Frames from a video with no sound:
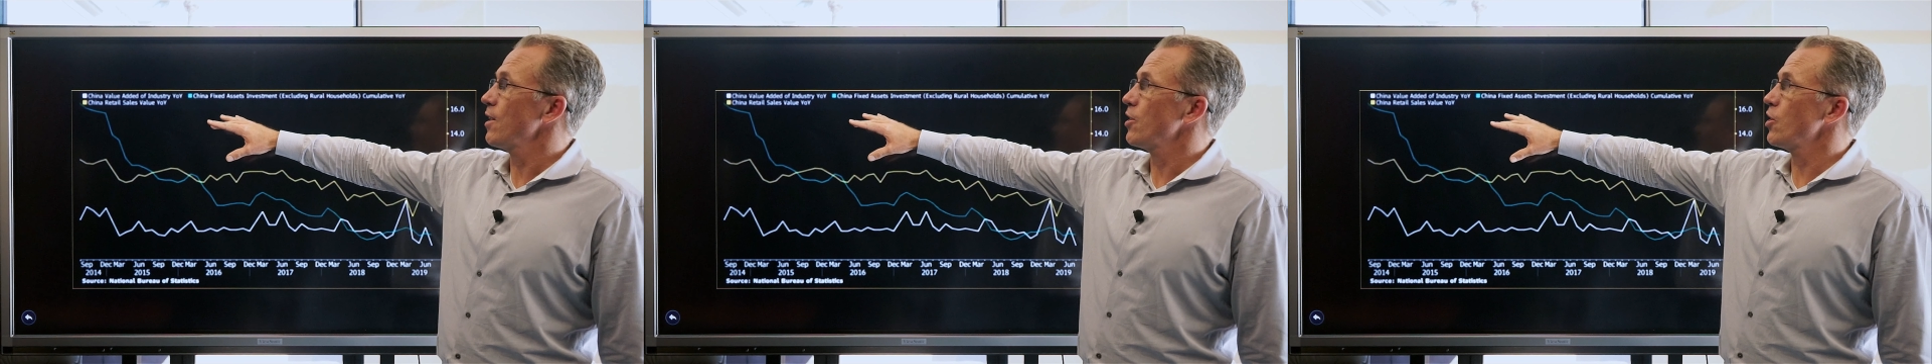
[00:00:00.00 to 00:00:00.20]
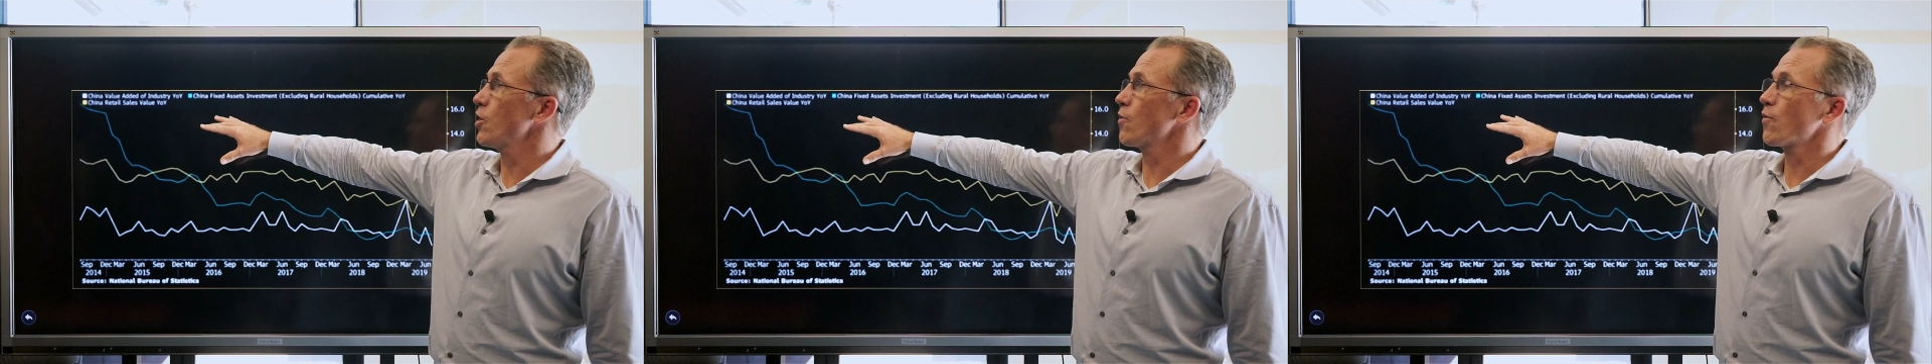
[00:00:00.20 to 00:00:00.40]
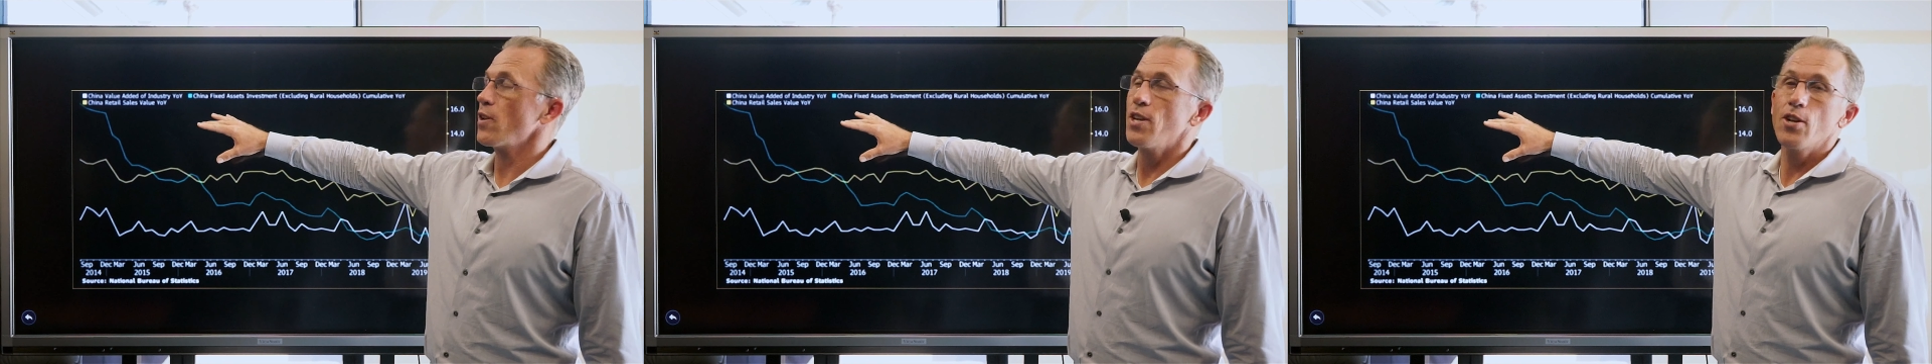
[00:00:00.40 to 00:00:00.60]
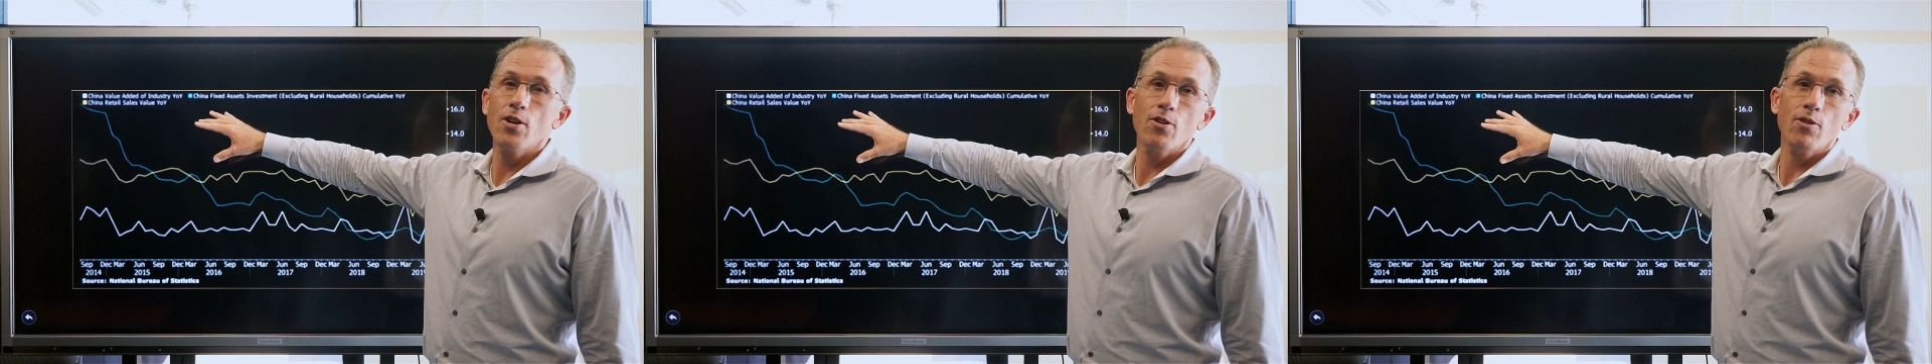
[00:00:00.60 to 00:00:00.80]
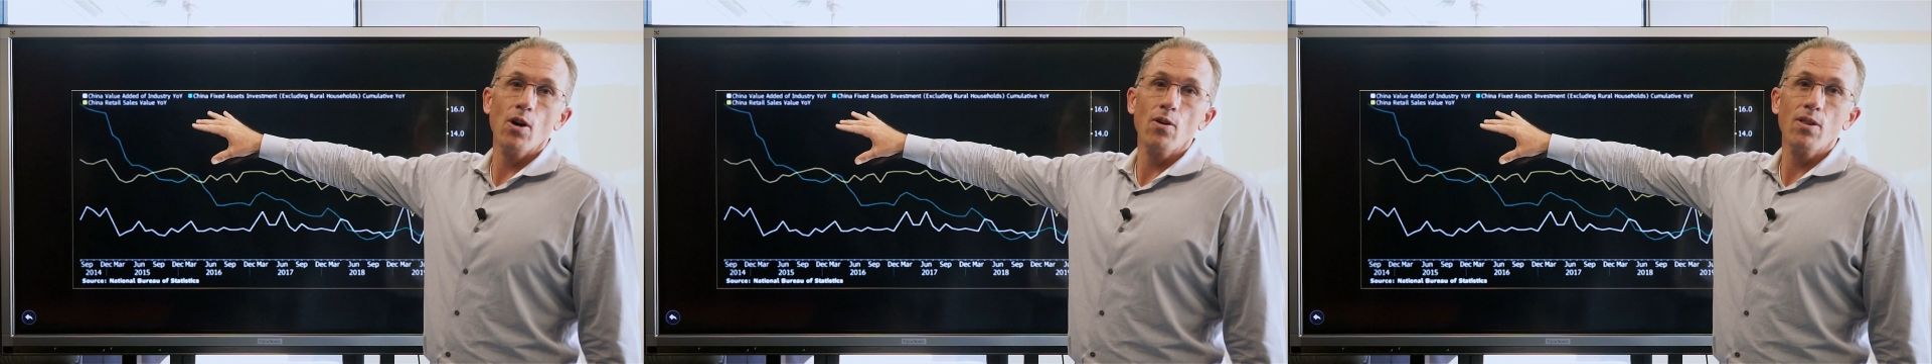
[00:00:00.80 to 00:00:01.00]
year-over-year
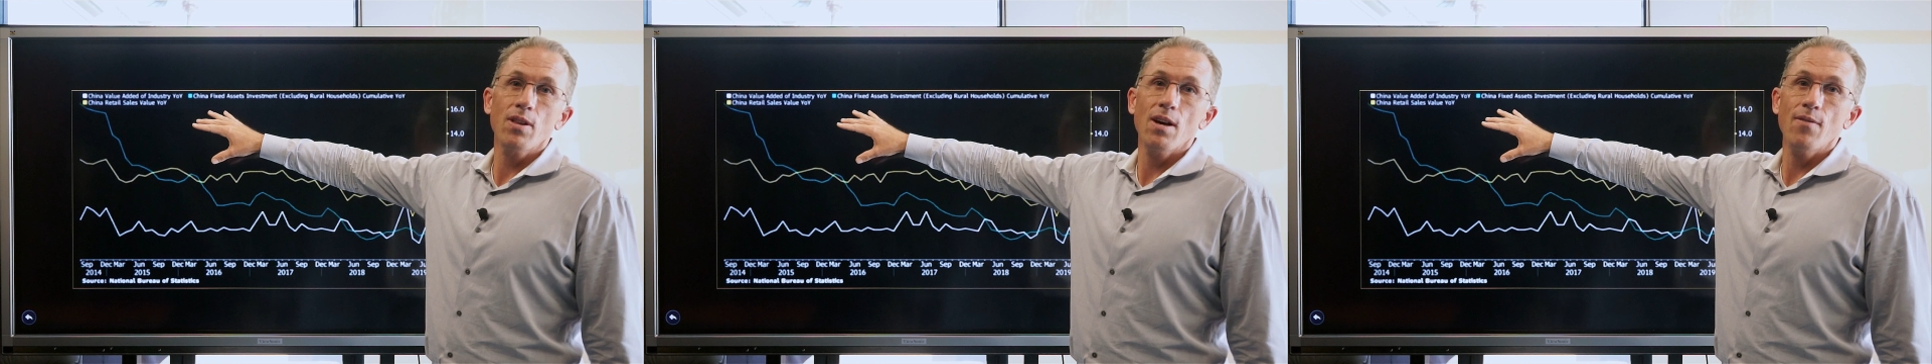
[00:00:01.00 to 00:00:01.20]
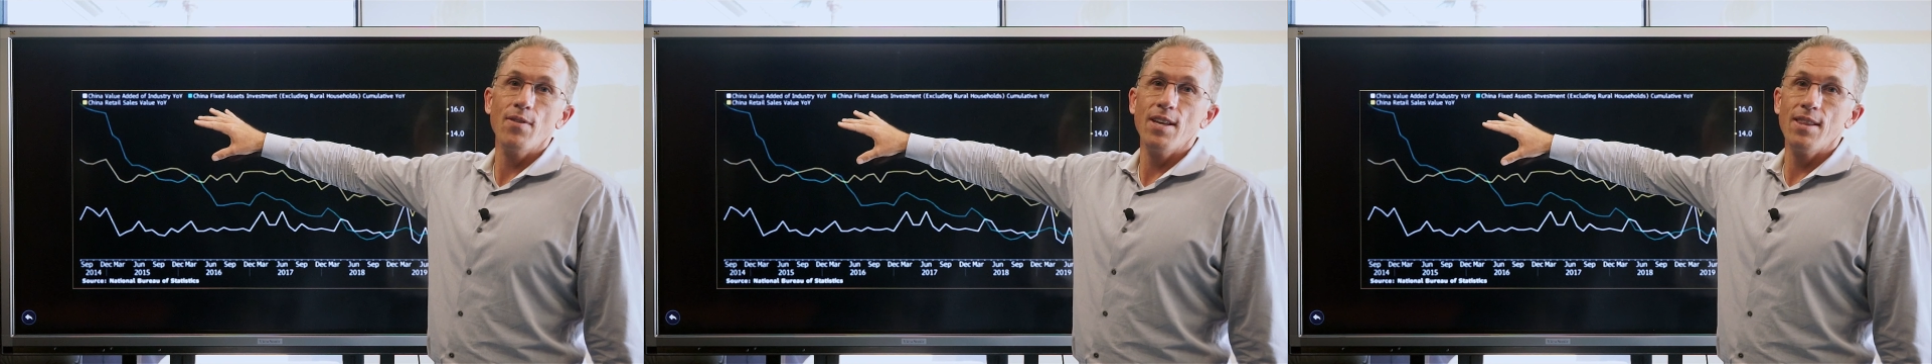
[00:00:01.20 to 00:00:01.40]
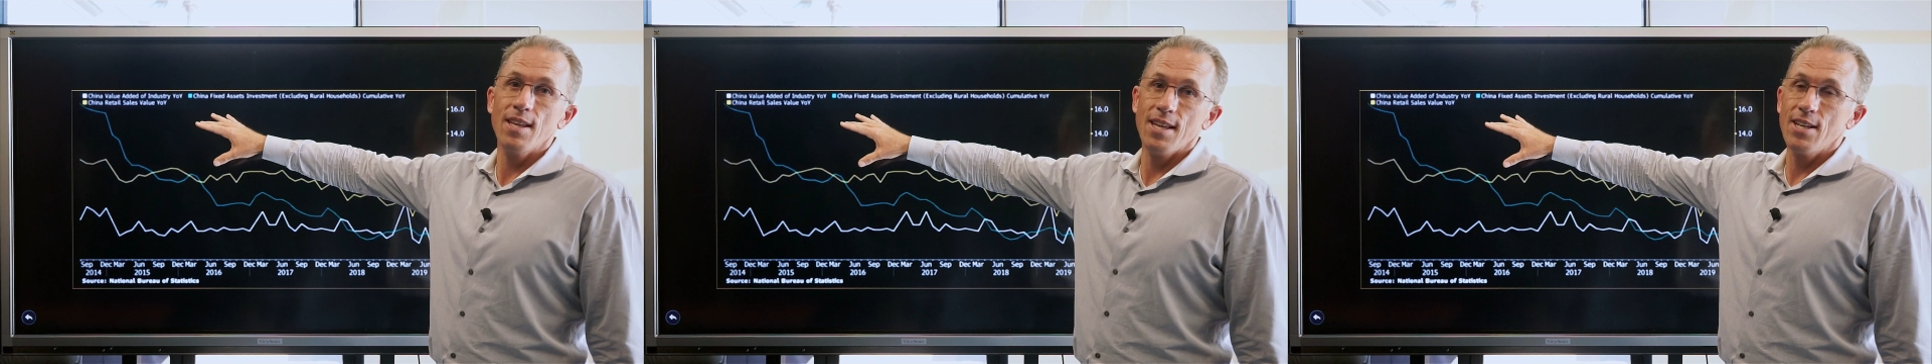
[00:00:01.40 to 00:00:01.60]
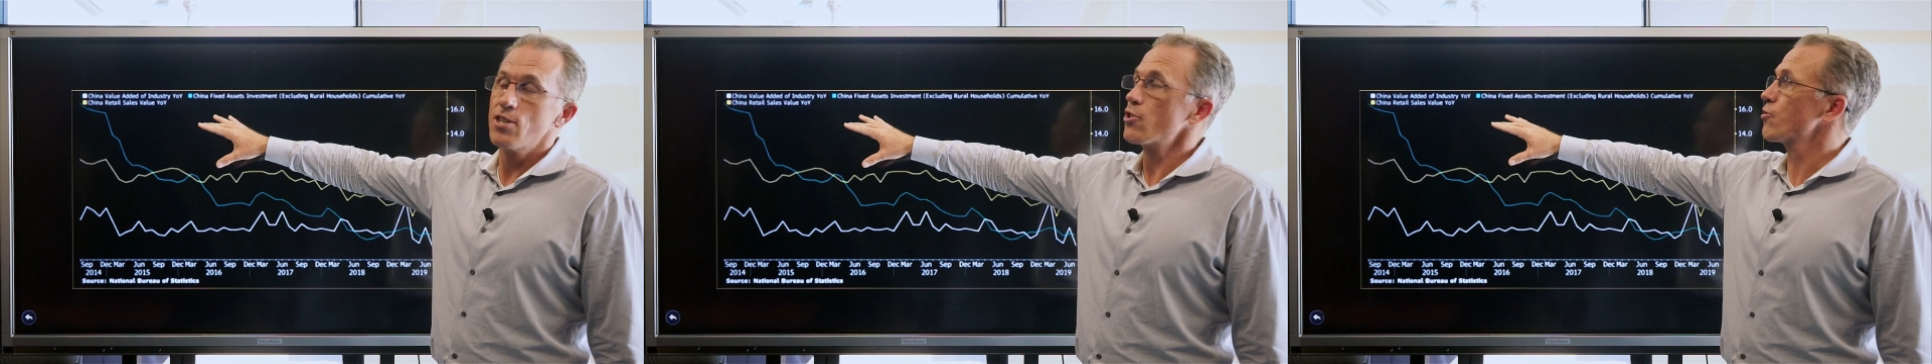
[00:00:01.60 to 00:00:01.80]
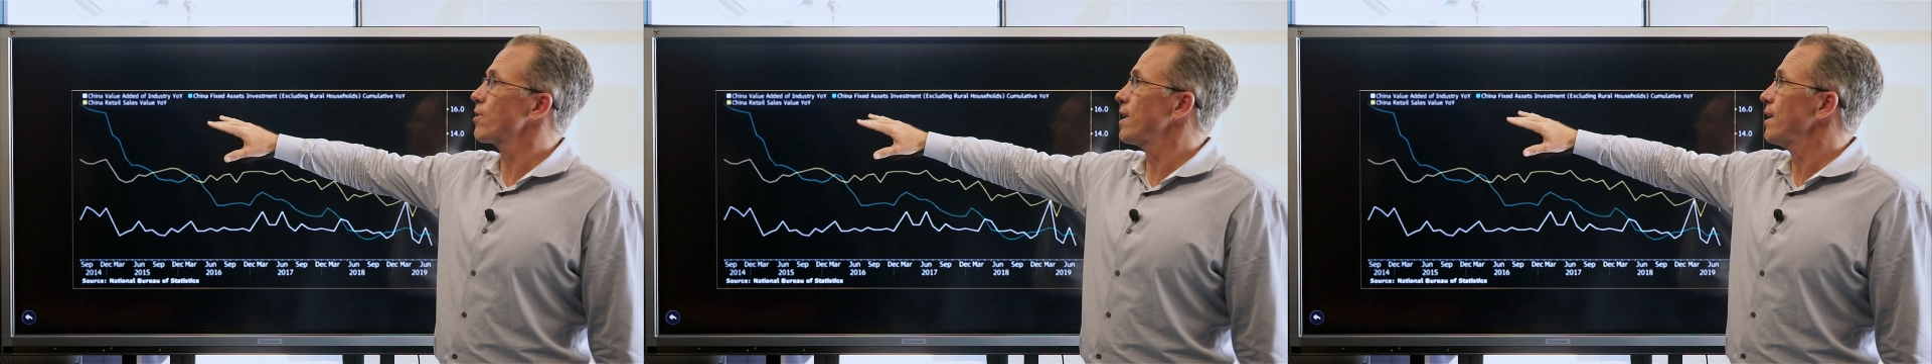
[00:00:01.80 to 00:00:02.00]
growth of the
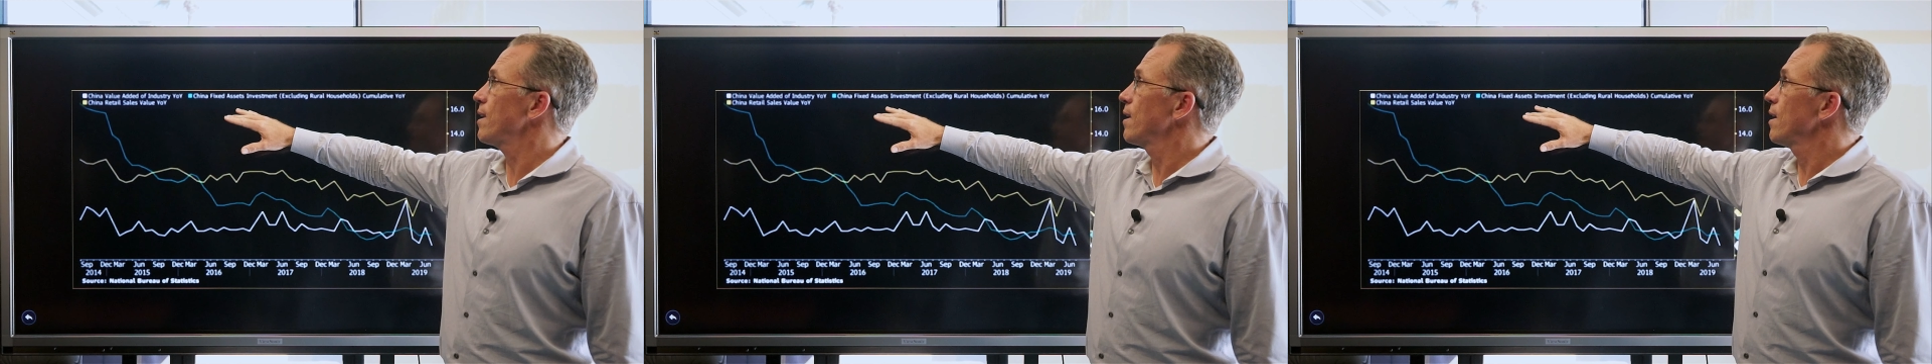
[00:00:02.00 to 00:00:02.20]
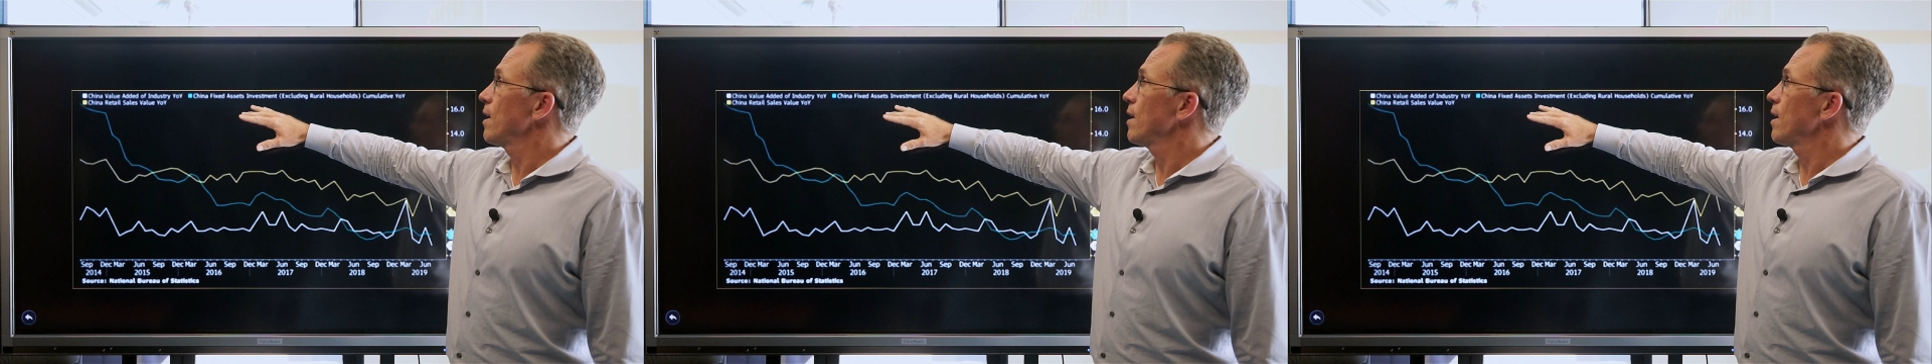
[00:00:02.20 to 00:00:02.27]
industry,